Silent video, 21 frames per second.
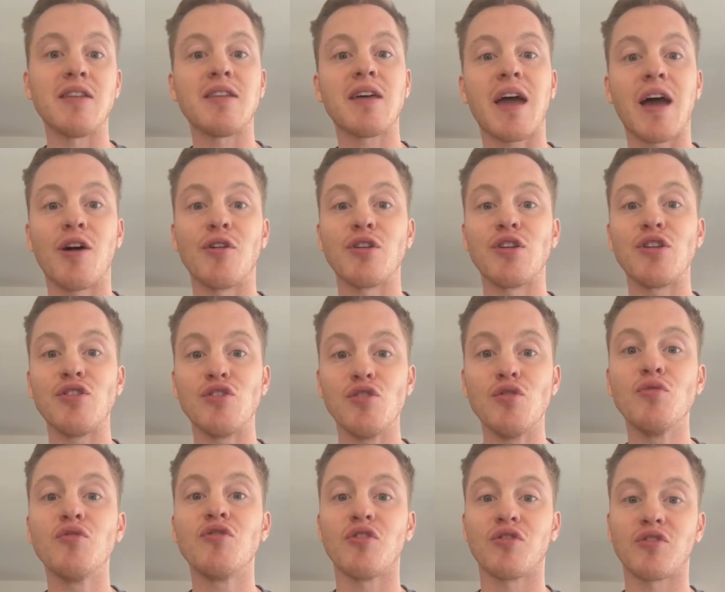how to
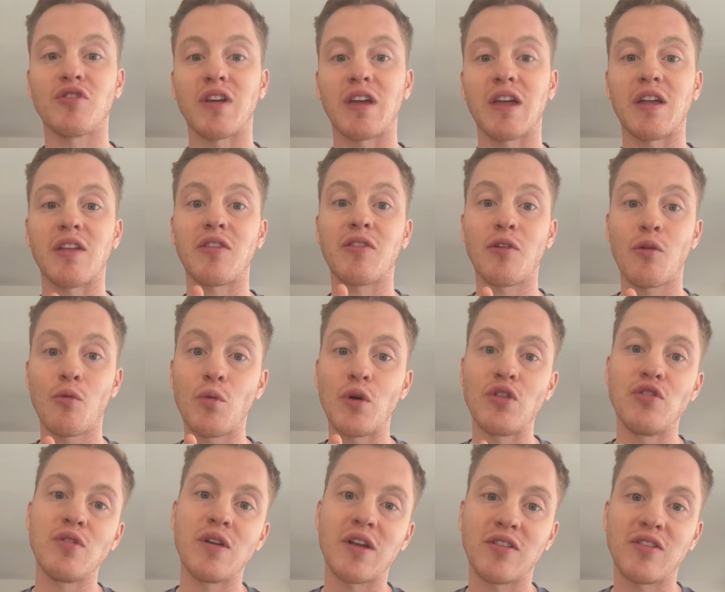use your tickets
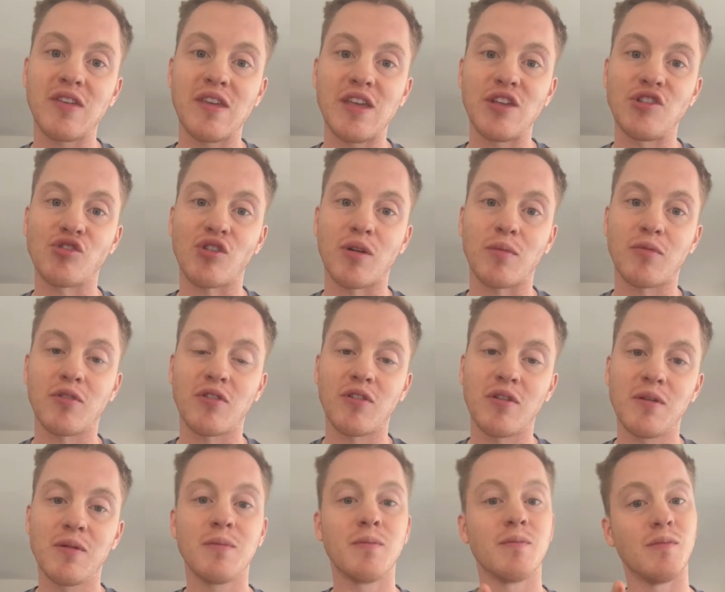when you get to Egypt.
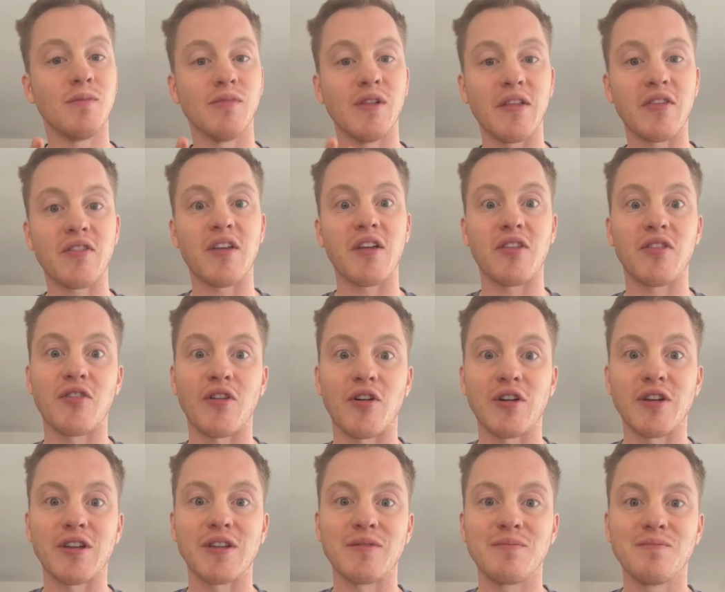Let's get
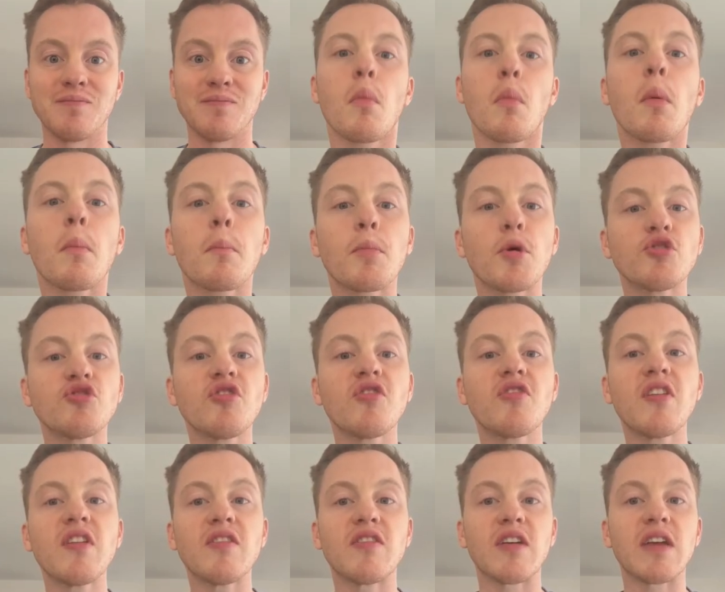started.
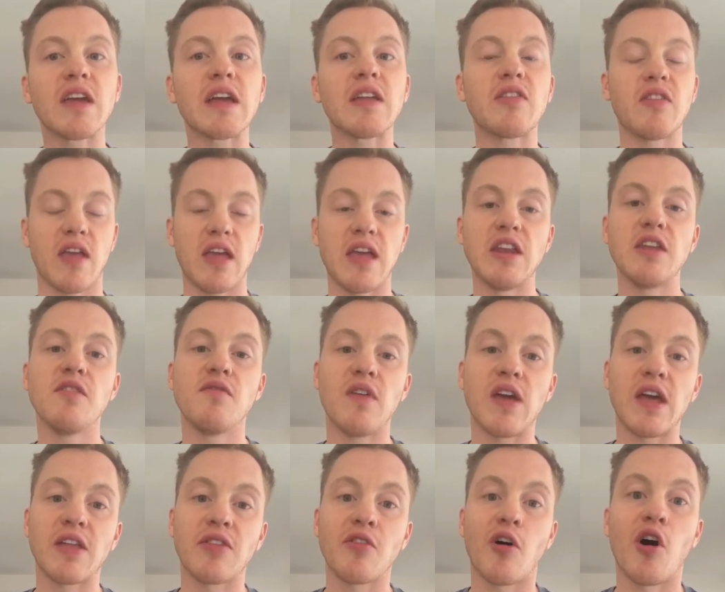Purchasing tickets in
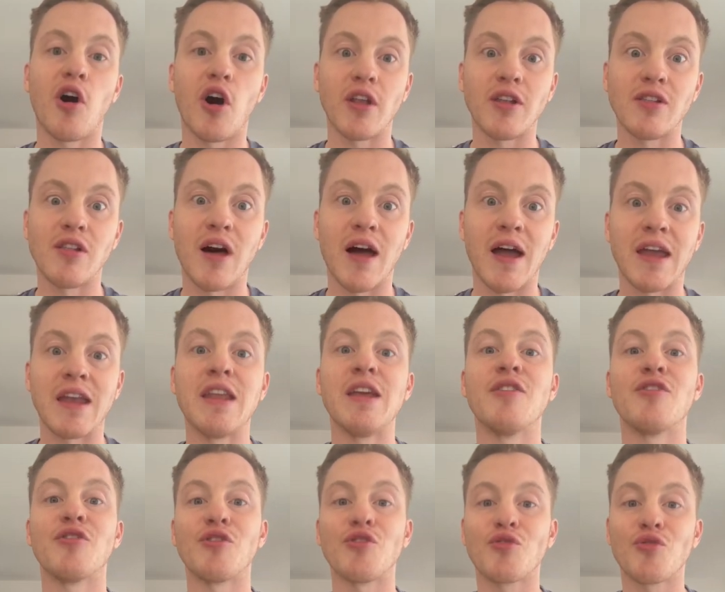advance online
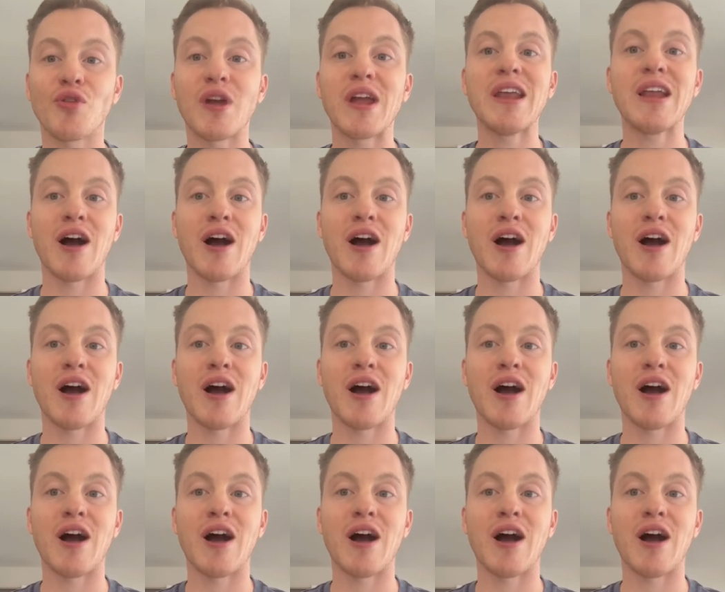is a great